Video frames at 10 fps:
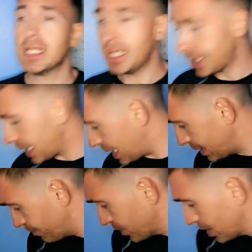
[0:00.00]

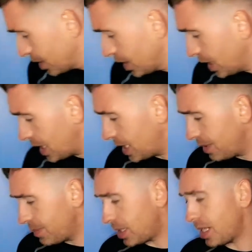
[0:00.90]
Okay.
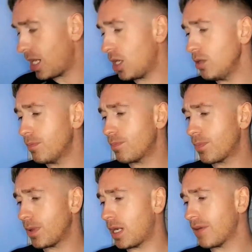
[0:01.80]
I hope
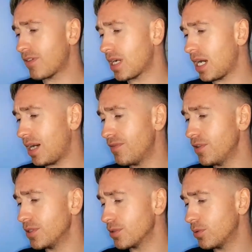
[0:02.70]
I've
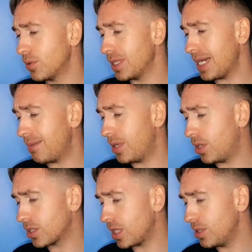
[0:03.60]
covered all of that,
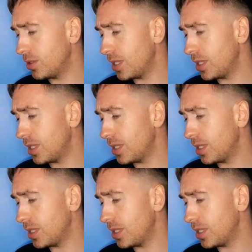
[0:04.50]
Margot.